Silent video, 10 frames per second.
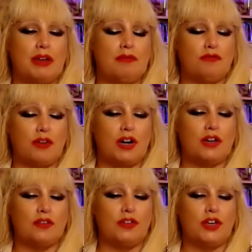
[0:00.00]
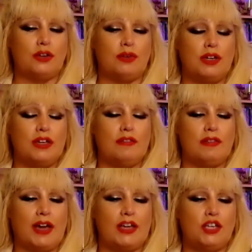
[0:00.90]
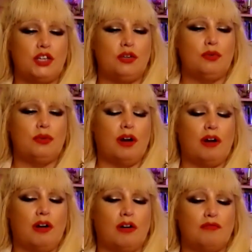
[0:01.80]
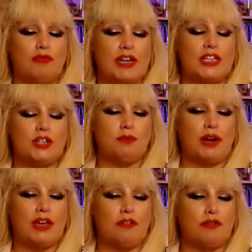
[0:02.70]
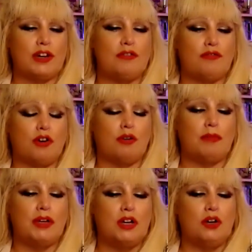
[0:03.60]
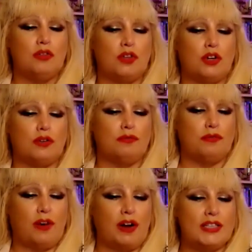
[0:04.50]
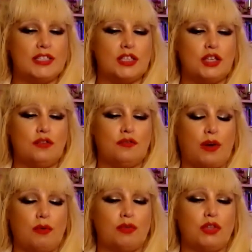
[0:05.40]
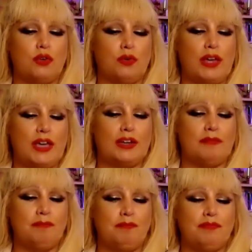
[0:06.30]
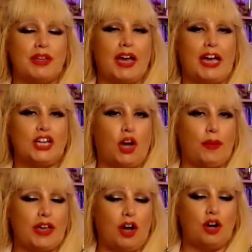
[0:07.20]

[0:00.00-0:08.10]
in front of you, that you are ready to break free from the confines that you felt that you're in, going